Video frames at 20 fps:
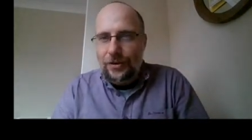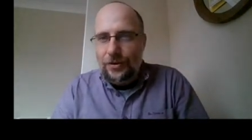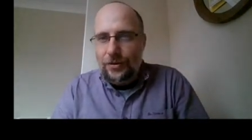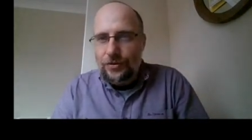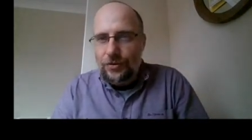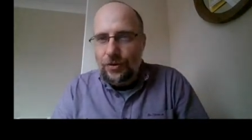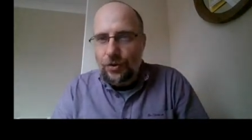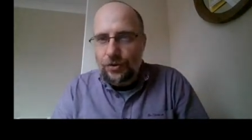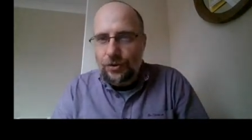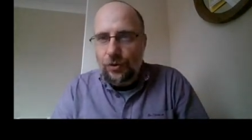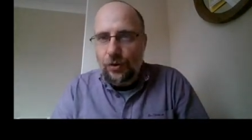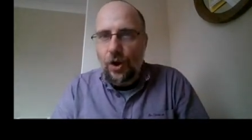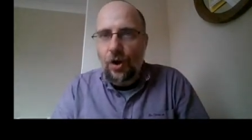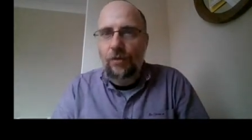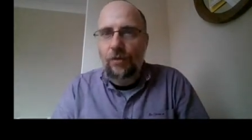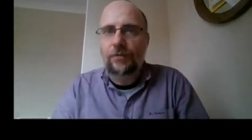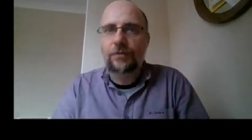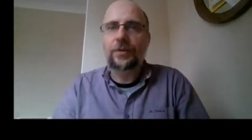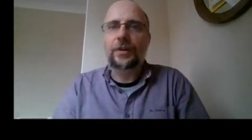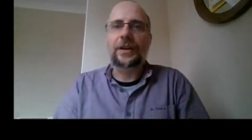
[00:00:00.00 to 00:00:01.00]
Social
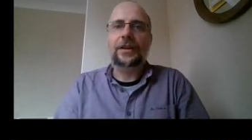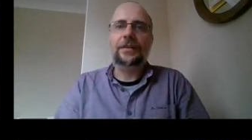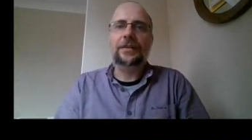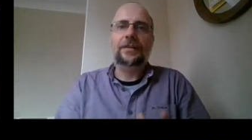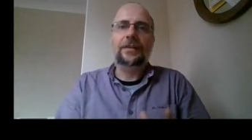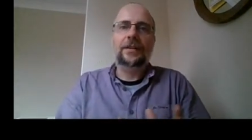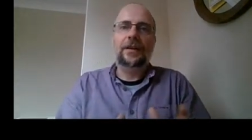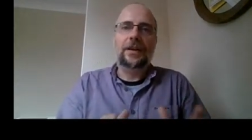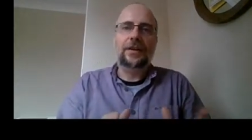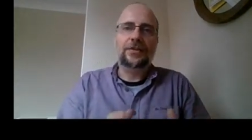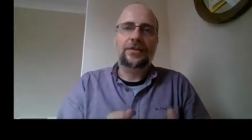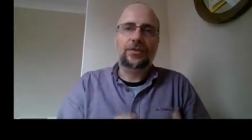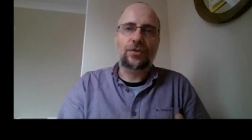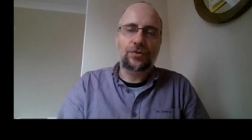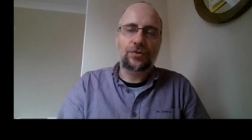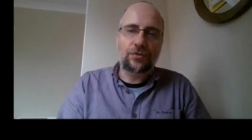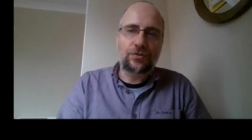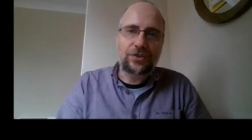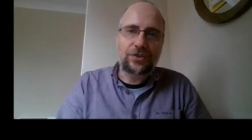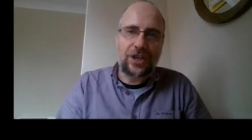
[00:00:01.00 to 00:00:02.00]
conflict and
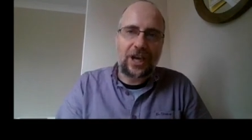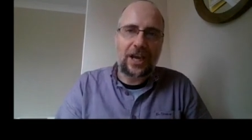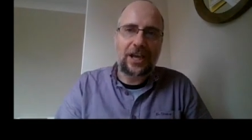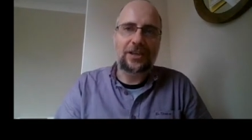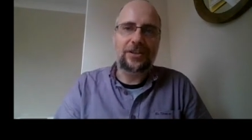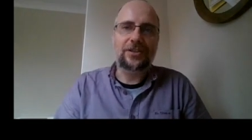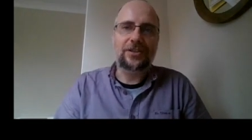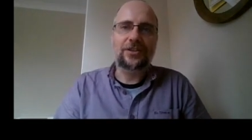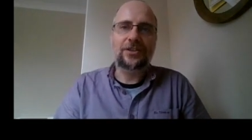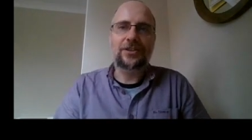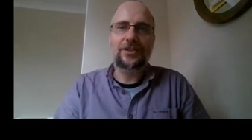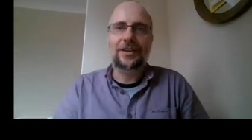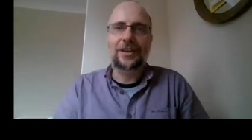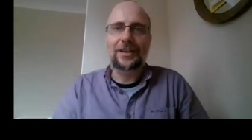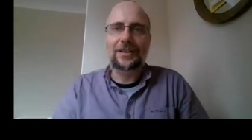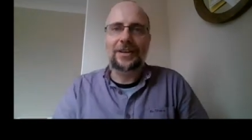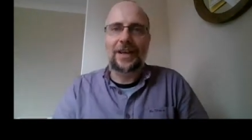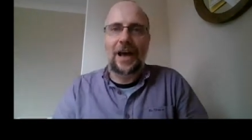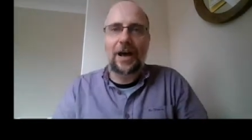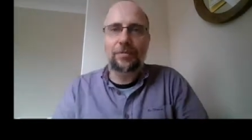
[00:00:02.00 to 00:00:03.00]
social change
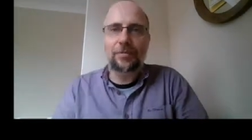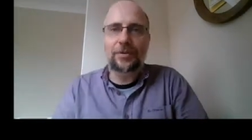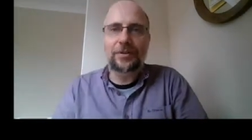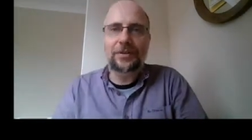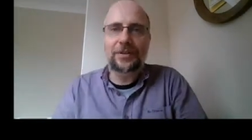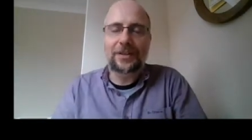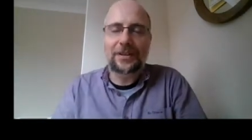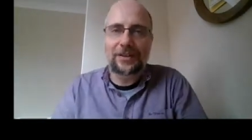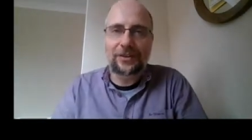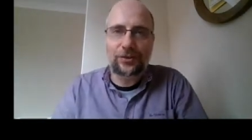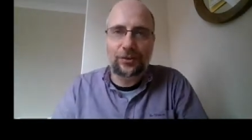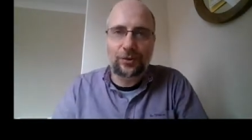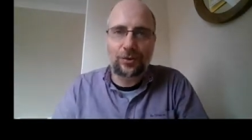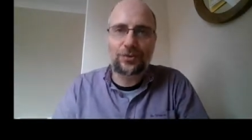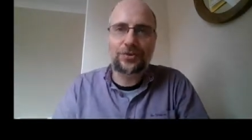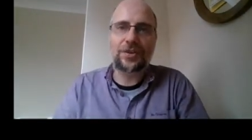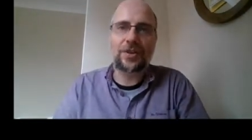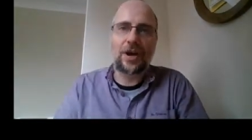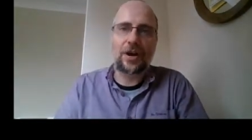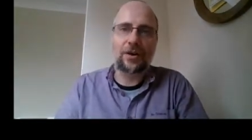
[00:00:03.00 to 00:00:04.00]
can happen in two
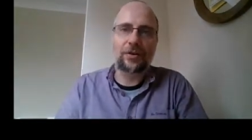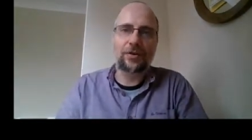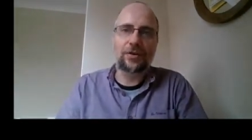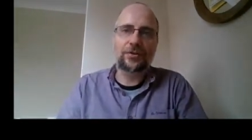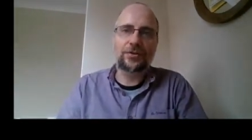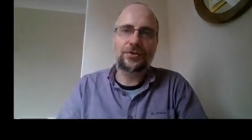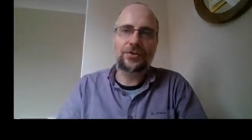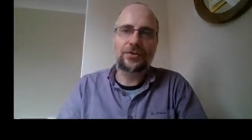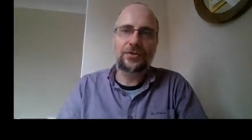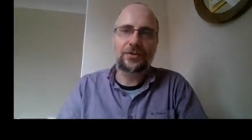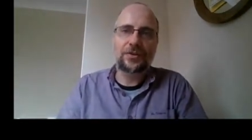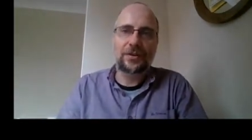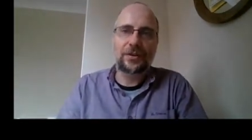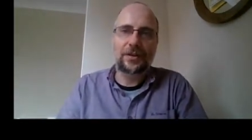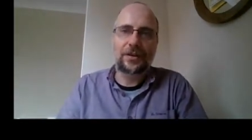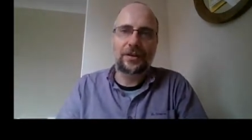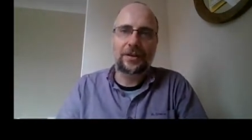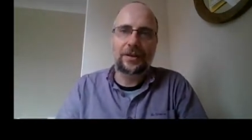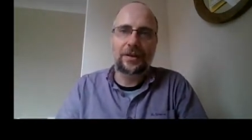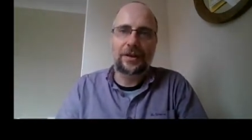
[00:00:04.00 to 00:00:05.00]
scenarios.
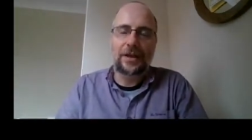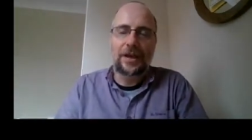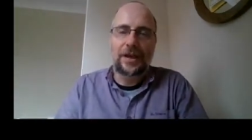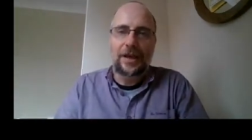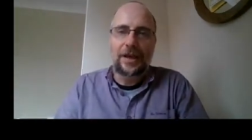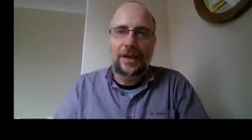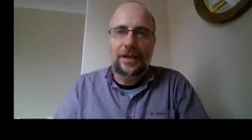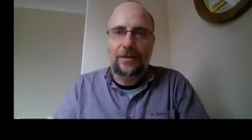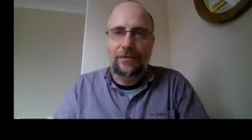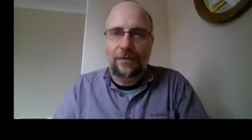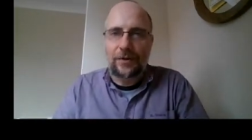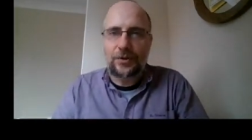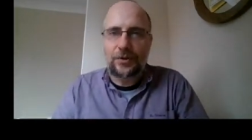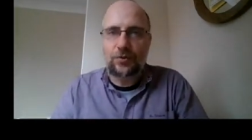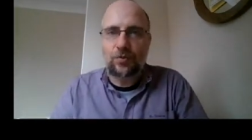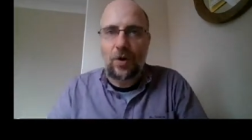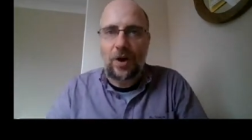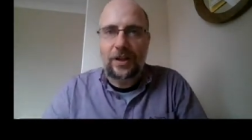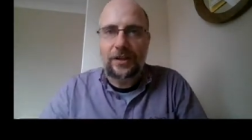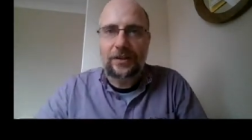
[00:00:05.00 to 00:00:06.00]
The
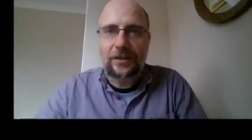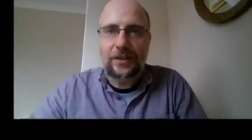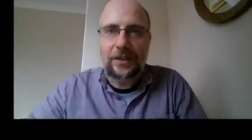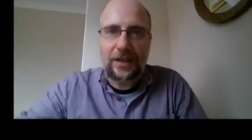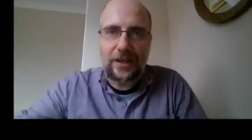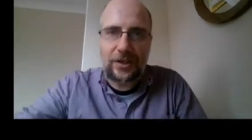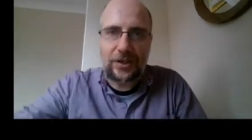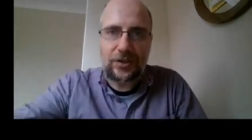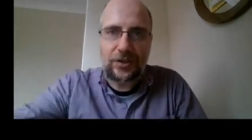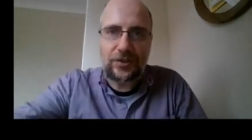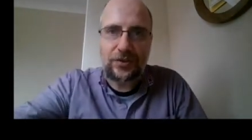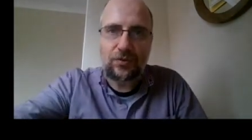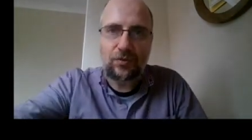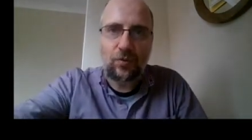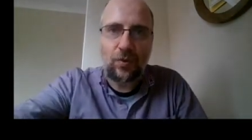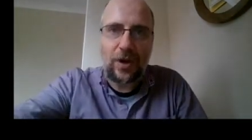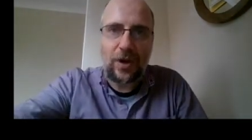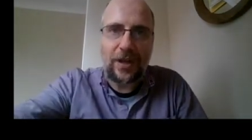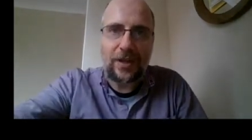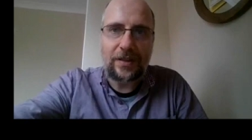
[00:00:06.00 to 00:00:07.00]
first one is
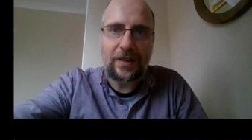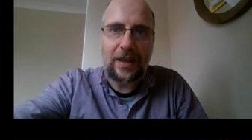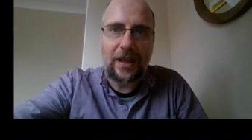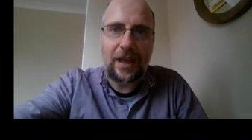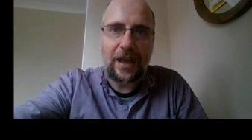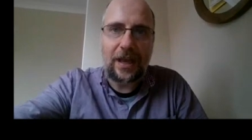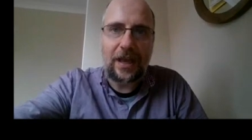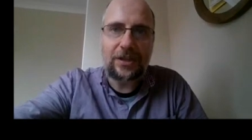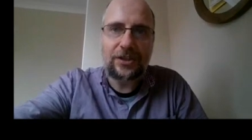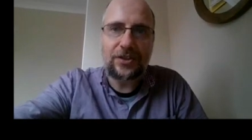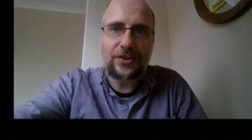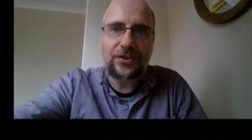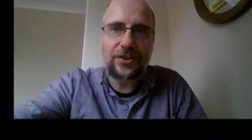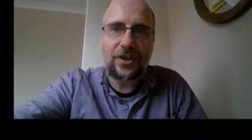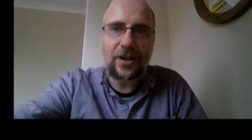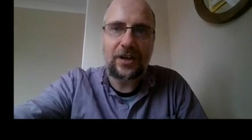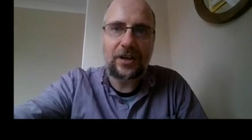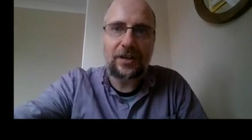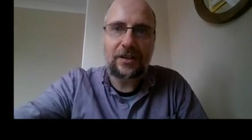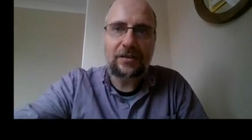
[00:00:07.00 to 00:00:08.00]
when agents
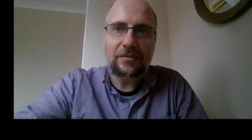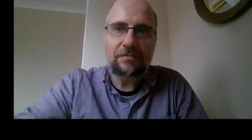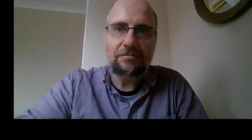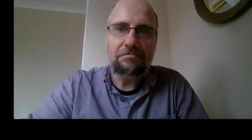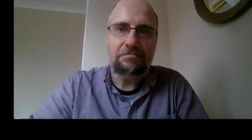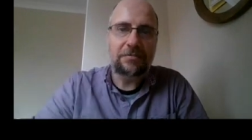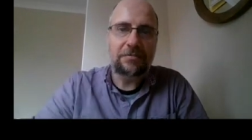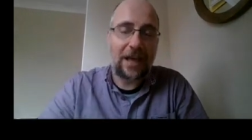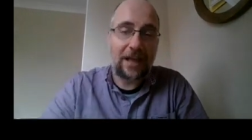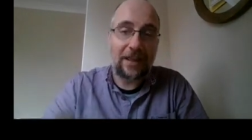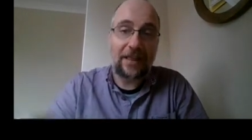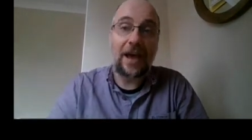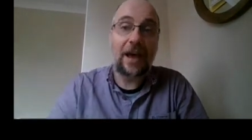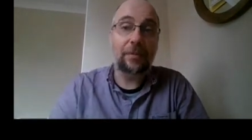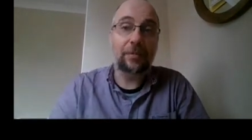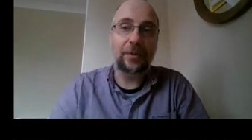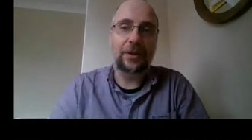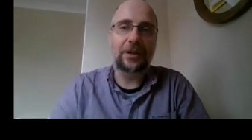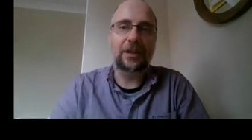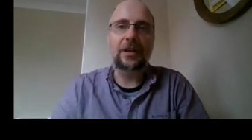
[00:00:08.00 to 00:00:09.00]
are not
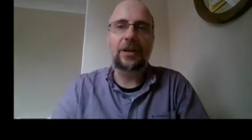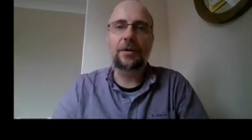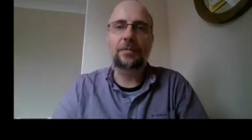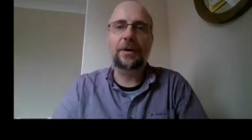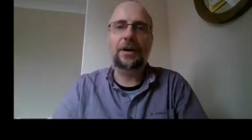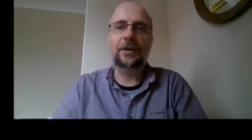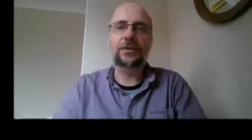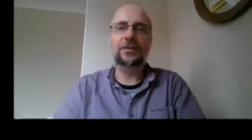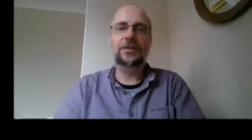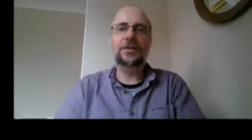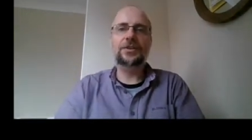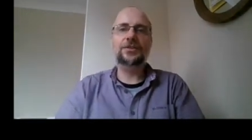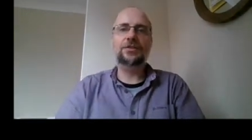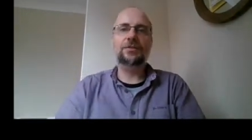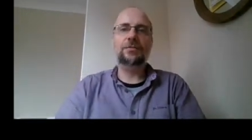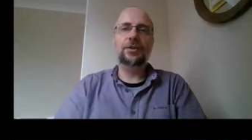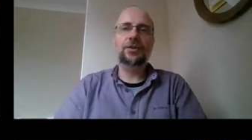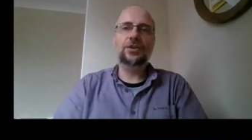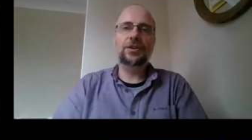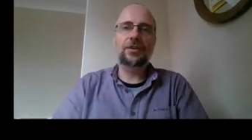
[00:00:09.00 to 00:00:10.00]
happy about the
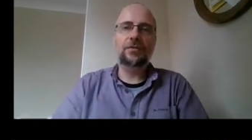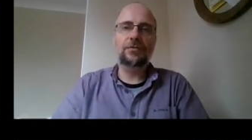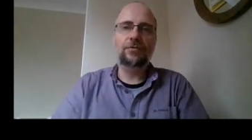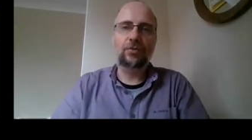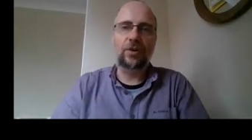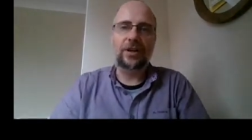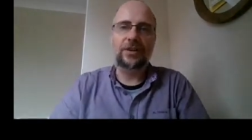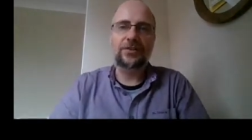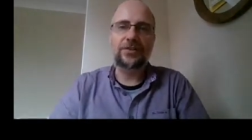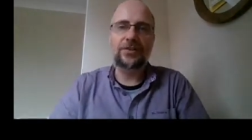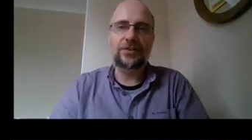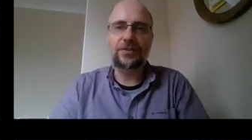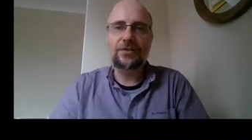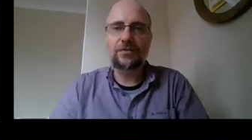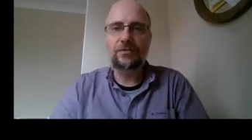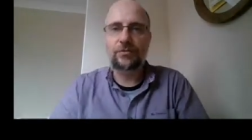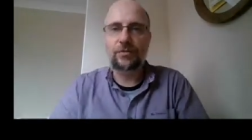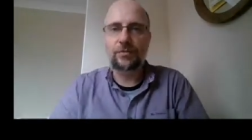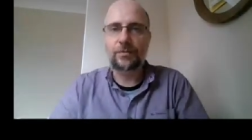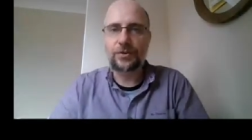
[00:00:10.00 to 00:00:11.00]
distribution of rents
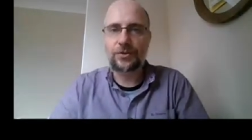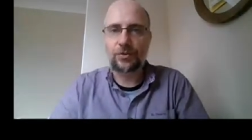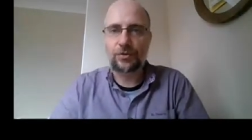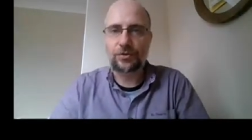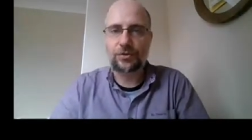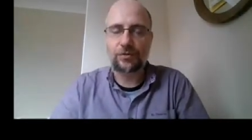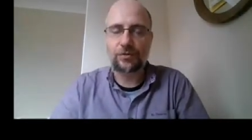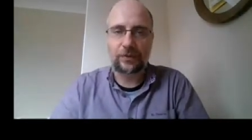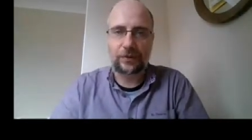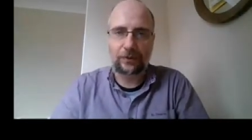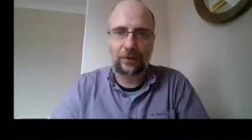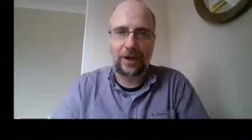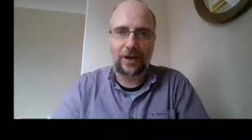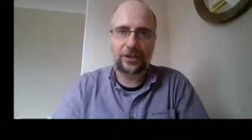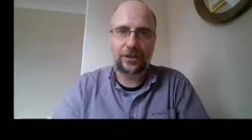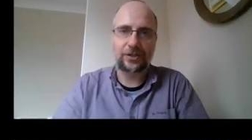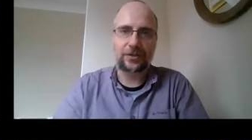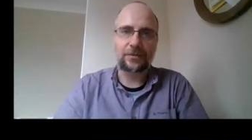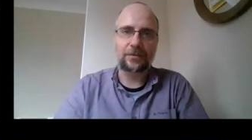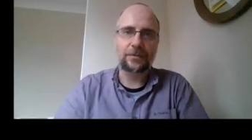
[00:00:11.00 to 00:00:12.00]
from the social
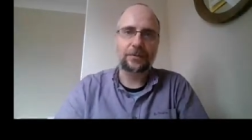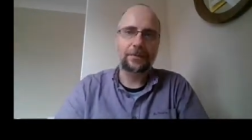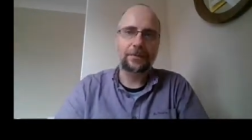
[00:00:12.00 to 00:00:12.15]
interaction